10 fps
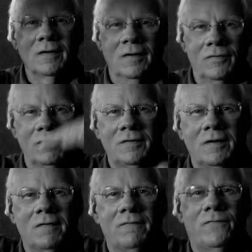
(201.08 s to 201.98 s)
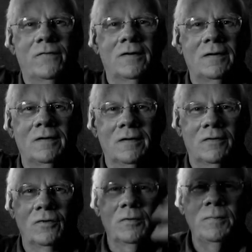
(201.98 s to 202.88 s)
a 10-foot
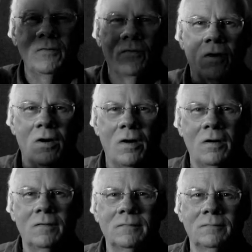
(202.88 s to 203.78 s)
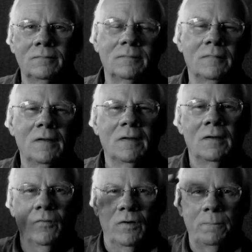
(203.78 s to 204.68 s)
adobe wall
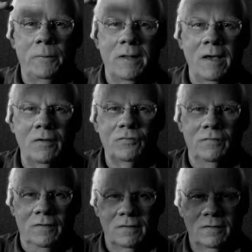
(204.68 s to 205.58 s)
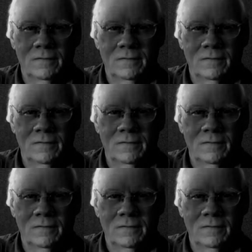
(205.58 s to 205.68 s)
with plastic.